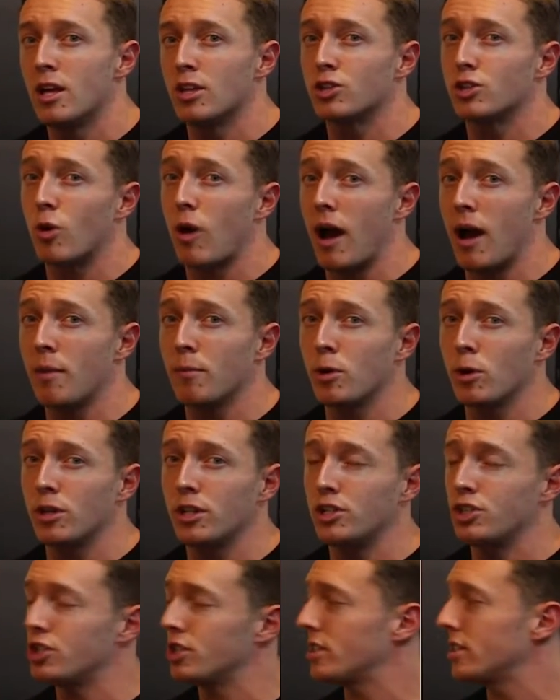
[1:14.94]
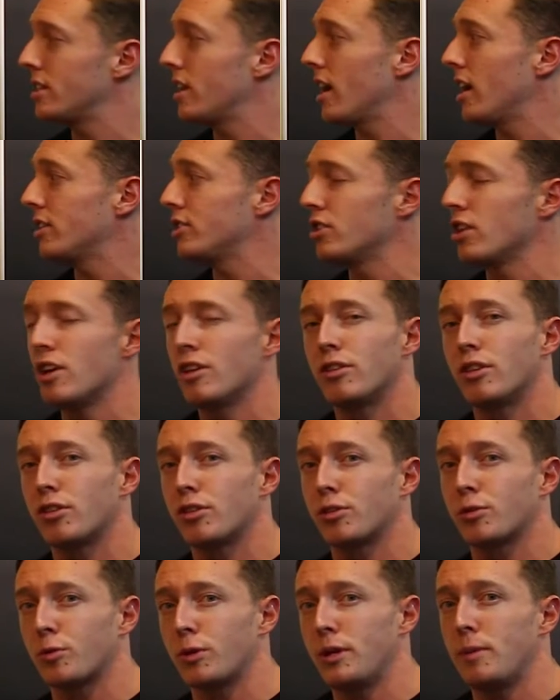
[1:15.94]
So I'm going to just touch the
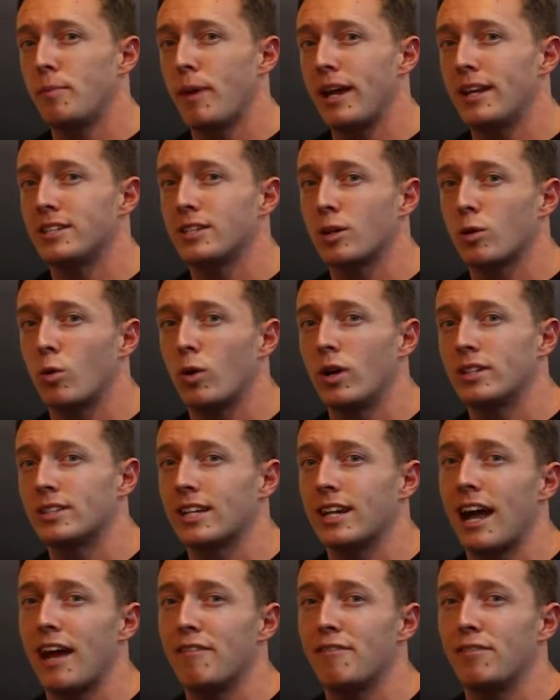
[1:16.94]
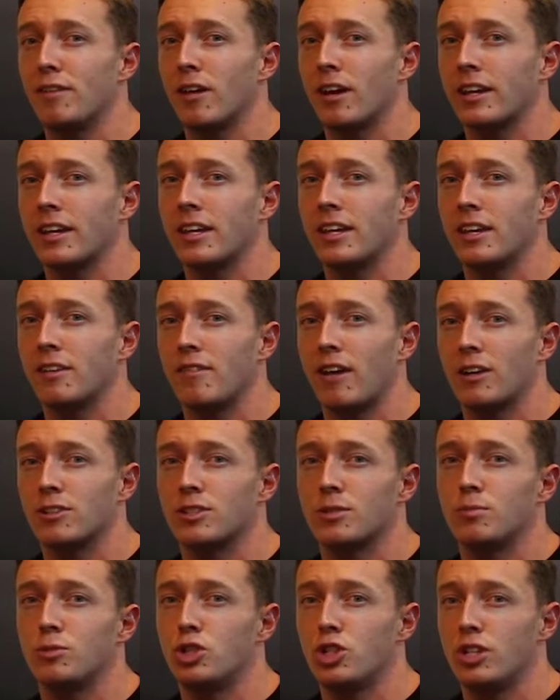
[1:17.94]
three basic ones that I feel I can give out
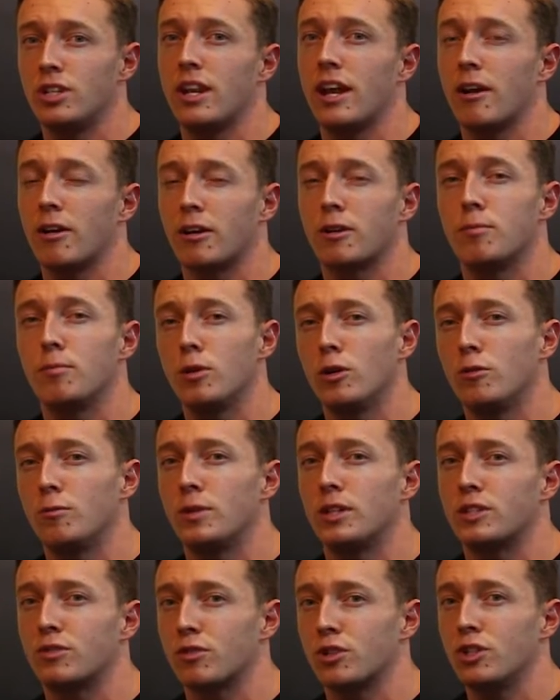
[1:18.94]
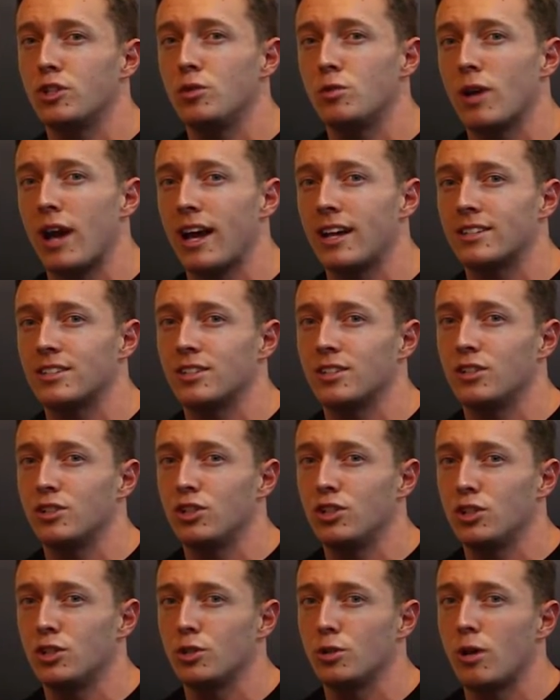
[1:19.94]
some generic movements for you guys to
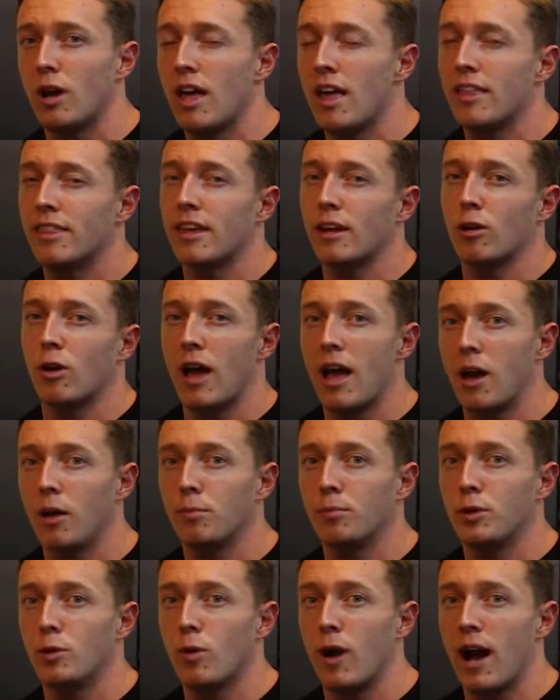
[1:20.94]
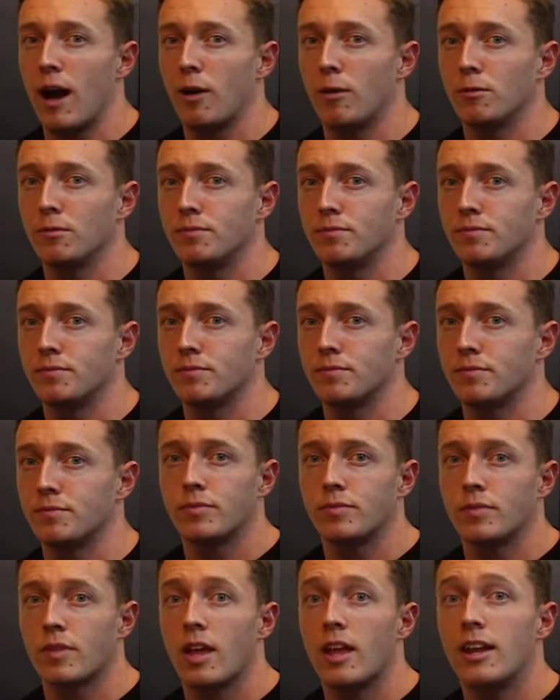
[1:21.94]
do that'll help you out.
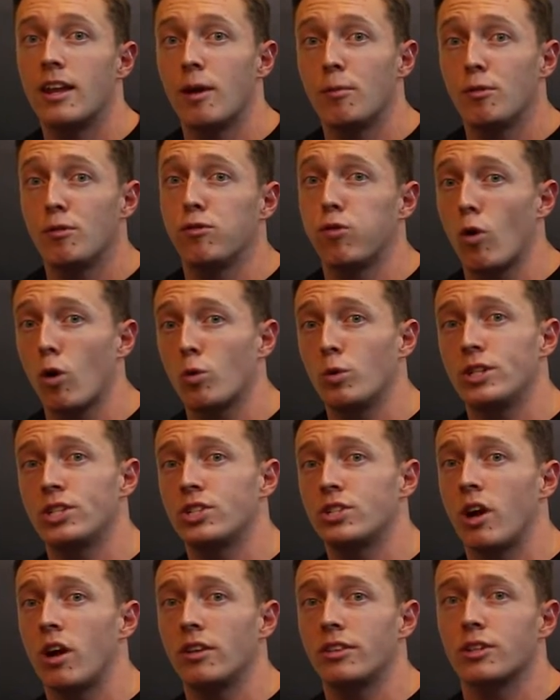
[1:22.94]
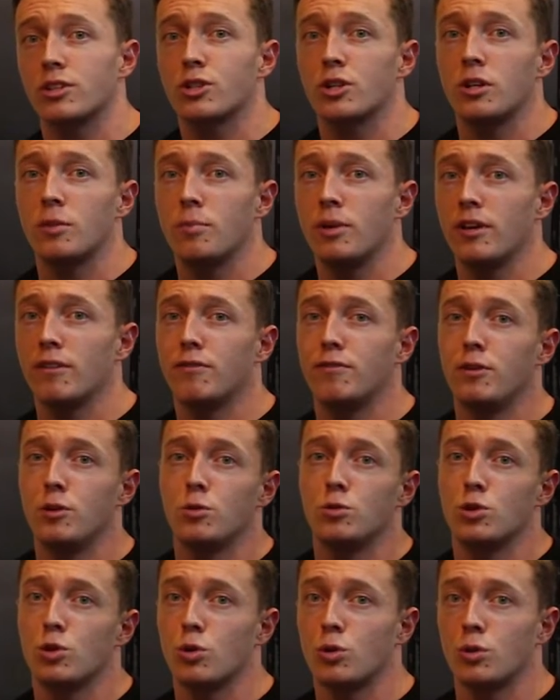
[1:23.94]
Now before we start, there's going to be a
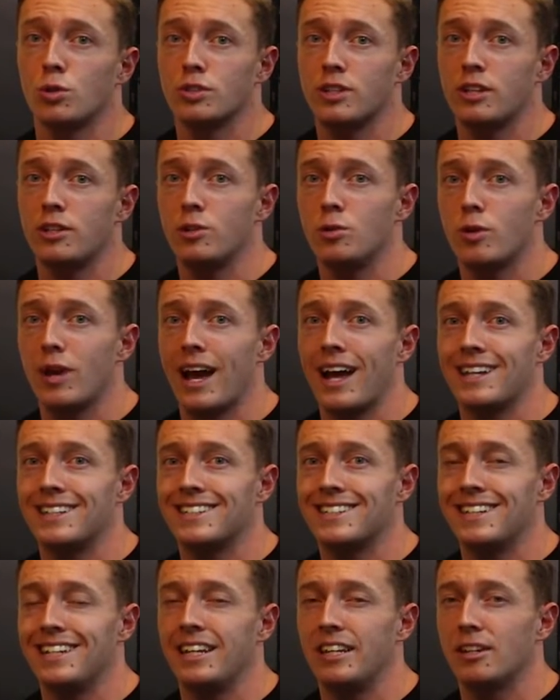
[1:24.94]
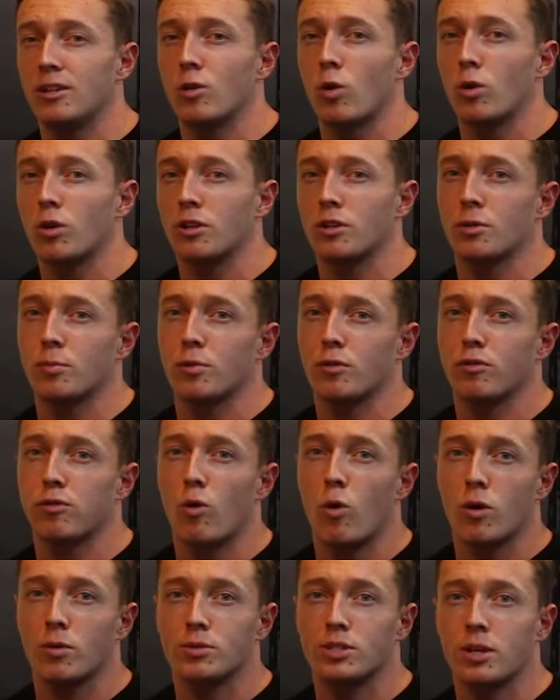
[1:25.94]
few tools that you guys need in order to
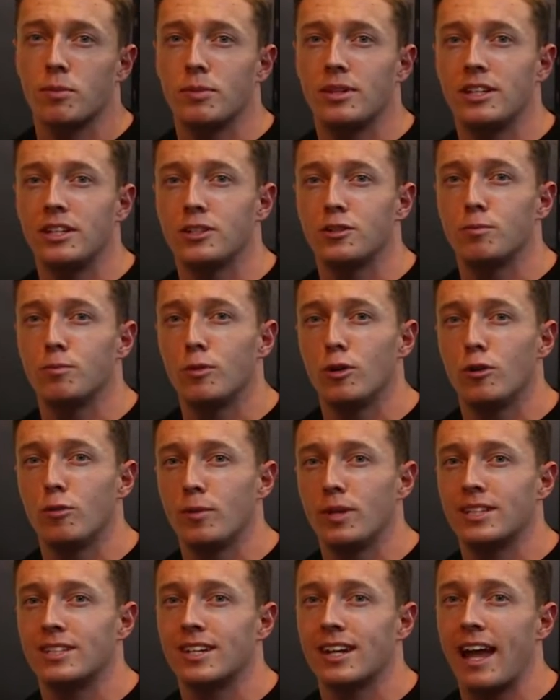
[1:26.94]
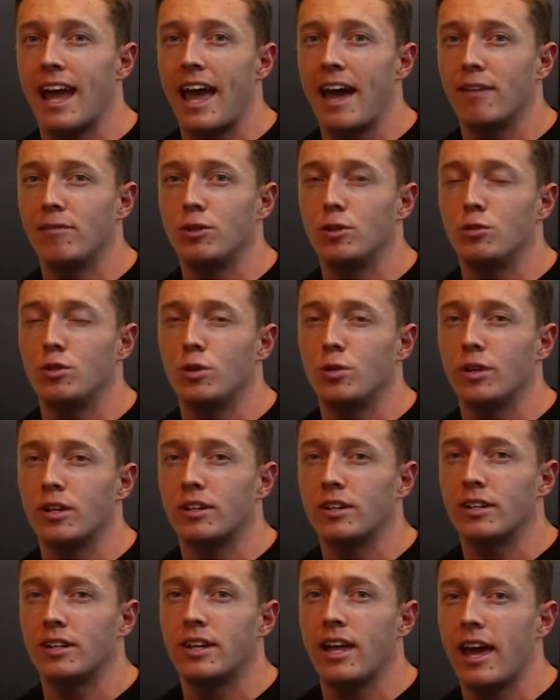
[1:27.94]
perform some of these movements that I have you do
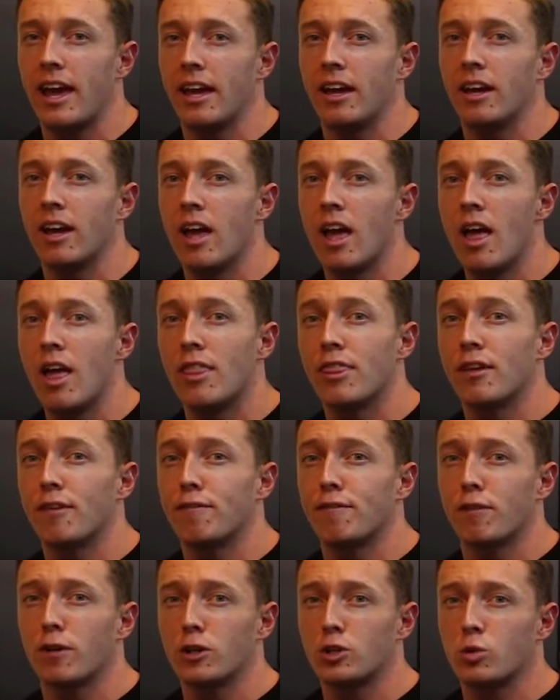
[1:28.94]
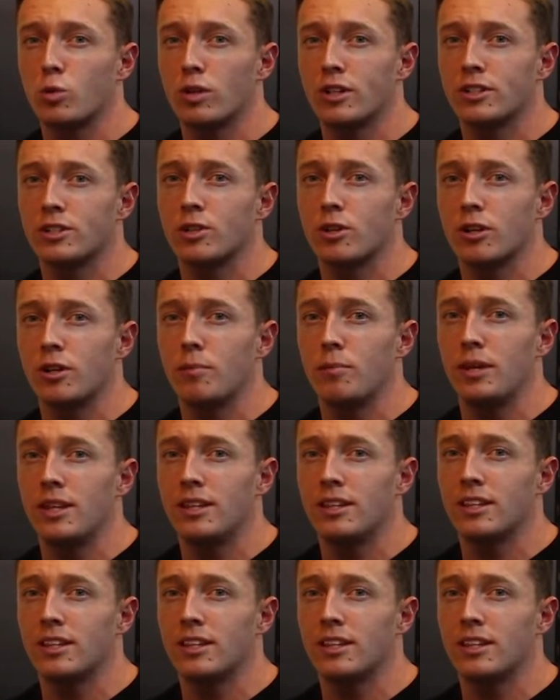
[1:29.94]
here today. The first one is going to be